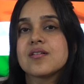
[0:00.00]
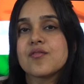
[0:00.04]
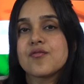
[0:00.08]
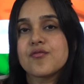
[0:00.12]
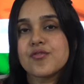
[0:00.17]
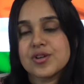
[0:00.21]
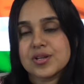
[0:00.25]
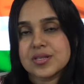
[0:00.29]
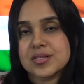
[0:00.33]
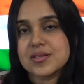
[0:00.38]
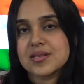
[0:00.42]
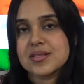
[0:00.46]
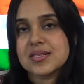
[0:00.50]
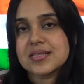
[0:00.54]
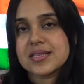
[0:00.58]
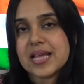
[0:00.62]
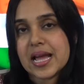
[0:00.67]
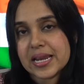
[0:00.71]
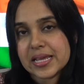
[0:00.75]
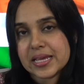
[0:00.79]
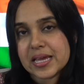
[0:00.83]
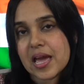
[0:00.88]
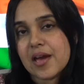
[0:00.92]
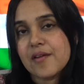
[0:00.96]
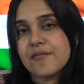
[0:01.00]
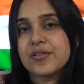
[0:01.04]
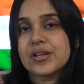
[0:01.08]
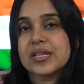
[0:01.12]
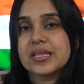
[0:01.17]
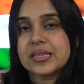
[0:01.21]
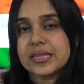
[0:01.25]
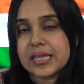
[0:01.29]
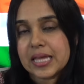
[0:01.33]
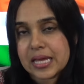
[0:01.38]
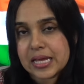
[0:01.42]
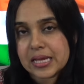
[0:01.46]
versus getting
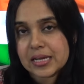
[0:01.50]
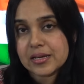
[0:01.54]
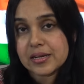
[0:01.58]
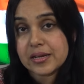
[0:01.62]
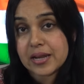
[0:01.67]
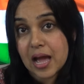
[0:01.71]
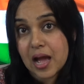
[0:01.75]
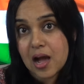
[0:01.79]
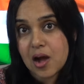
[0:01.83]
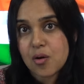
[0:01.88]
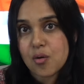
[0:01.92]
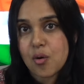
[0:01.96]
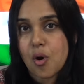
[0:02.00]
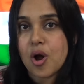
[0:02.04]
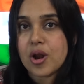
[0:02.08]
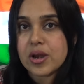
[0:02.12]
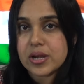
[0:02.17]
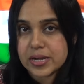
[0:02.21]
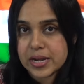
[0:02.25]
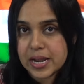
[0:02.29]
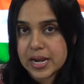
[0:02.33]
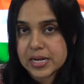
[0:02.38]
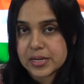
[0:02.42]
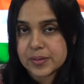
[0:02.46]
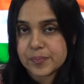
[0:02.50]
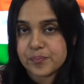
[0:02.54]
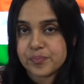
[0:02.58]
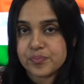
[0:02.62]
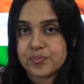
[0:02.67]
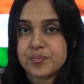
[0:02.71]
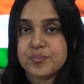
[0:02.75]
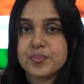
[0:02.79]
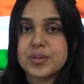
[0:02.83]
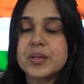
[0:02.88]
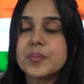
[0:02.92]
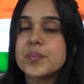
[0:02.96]
everything now on debt.
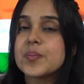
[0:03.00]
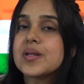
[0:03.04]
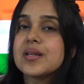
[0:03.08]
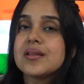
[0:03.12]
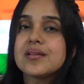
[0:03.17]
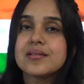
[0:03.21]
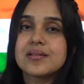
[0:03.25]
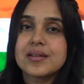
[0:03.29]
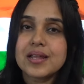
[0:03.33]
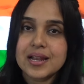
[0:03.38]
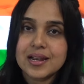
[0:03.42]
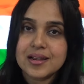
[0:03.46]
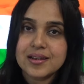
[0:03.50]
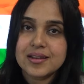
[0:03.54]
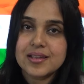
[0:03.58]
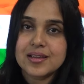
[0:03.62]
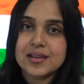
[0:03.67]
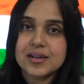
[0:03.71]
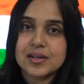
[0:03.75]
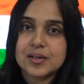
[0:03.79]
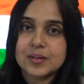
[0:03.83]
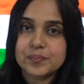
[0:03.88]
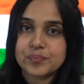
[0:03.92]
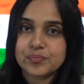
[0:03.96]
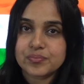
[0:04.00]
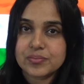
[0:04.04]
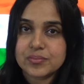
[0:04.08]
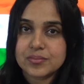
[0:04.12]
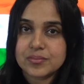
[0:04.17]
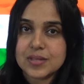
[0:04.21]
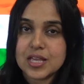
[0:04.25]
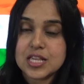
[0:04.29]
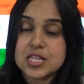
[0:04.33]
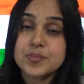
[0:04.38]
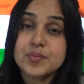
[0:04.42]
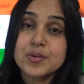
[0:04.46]
People in India,
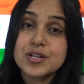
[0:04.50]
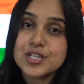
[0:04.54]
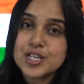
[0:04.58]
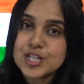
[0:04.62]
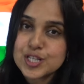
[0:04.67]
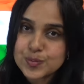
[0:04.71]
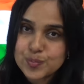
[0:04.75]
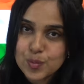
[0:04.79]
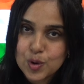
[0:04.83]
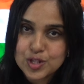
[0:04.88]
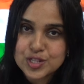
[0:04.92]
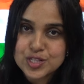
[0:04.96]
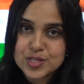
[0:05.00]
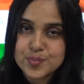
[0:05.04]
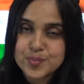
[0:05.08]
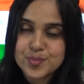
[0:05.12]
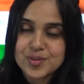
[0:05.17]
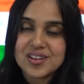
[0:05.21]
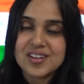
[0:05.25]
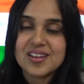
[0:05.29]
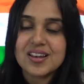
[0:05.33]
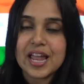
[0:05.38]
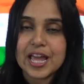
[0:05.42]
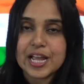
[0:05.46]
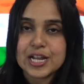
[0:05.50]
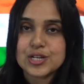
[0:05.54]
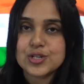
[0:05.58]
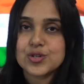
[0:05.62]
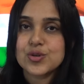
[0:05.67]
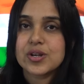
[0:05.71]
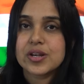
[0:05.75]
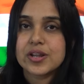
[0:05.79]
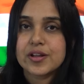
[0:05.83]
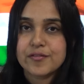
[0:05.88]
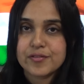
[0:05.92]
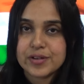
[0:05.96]
as much as possible, like
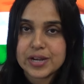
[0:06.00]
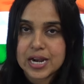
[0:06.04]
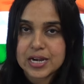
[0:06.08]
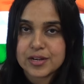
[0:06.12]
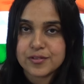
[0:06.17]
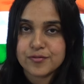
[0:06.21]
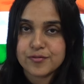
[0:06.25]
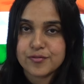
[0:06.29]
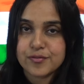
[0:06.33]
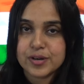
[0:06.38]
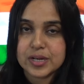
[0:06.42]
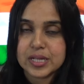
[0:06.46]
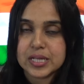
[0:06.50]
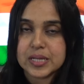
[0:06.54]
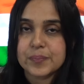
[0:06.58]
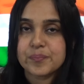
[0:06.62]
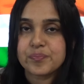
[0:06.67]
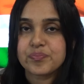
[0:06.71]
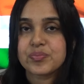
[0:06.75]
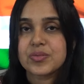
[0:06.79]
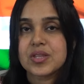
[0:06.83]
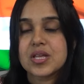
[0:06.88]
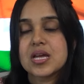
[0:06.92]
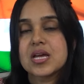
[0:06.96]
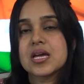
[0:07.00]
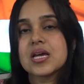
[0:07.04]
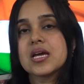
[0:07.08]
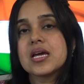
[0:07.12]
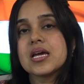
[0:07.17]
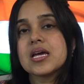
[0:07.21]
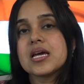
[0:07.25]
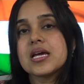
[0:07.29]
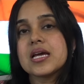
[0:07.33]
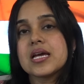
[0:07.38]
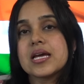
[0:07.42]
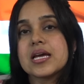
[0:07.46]
to live debt-free.
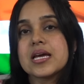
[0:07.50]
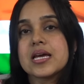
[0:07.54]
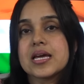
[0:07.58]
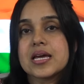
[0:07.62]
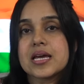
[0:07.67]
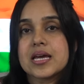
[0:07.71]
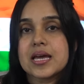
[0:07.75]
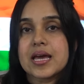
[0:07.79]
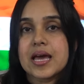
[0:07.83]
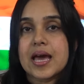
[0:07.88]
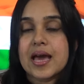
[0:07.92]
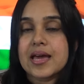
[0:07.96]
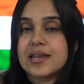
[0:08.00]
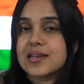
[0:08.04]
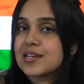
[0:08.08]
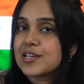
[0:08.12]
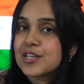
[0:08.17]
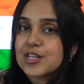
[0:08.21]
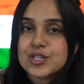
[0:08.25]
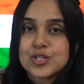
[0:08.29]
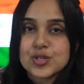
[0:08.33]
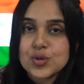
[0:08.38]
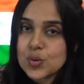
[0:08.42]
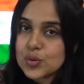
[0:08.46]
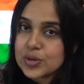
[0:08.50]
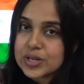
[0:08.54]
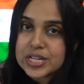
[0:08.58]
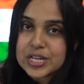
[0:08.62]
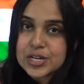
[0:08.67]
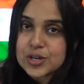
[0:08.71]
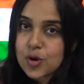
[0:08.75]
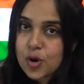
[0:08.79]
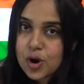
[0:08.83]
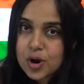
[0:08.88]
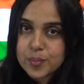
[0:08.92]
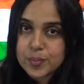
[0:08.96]
And it is totally
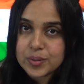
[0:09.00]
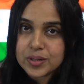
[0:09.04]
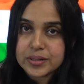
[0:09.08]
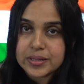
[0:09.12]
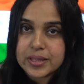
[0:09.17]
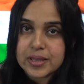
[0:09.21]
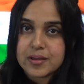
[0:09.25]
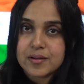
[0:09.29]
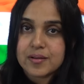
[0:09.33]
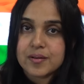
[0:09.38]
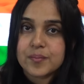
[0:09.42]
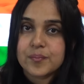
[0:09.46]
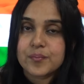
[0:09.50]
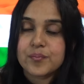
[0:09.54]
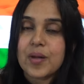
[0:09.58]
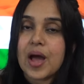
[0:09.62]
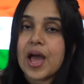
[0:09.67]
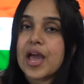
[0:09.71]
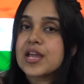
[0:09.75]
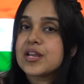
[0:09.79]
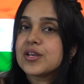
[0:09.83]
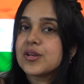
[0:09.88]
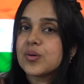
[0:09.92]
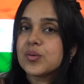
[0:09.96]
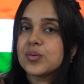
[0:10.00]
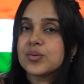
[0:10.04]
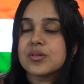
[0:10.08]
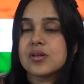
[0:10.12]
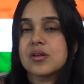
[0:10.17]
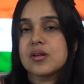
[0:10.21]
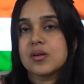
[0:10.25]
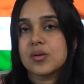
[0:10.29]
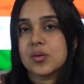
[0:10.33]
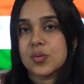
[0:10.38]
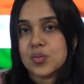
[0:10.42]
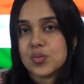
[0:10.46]
normal there. I know
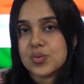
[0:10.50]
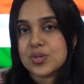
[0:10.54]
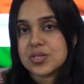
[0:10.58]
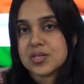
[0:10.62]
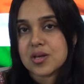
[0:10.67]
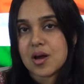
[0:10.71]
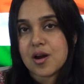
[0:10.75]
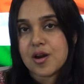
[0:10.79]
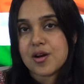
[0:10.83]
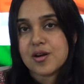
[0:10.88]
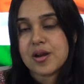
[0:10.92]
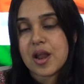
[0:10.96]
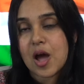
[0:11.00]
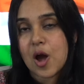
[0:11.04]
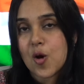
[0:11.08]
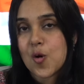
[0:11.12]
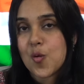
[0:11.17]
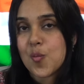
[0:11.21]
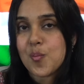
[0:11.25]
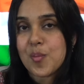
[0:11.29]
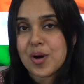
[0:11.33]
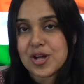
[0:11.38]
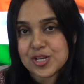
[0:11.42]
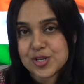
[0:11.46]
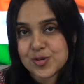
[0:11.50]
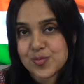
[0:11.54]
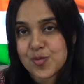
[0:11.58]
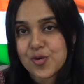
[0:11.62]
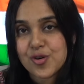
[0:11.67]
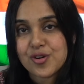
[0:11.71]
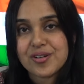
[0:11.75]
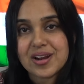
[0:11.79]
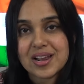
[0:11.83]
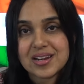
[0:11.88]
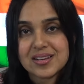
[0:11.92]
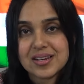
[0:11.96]
the loans are now much
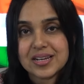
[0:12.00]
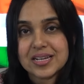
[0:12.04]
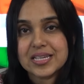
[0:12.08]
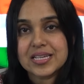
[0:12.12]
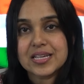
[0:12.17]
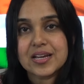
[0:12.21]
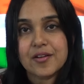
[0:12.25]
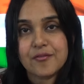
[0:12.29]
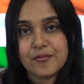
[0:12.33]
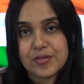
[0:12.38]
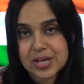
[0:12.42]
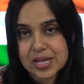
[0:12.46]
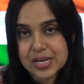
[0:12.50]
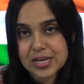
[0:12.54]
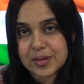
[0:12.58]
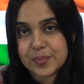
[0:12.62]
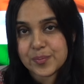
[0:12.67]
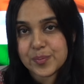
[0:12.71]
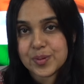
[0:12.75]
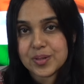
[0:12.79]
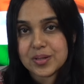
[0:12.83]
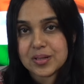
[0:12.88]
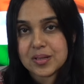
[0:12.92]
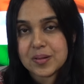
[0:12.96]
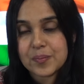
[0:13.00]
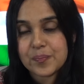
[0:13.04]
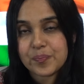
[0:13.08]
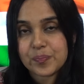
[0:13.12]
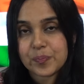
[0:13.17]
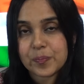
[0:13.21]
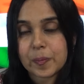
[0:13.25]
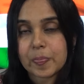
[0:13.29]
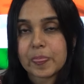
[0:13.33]
more readily available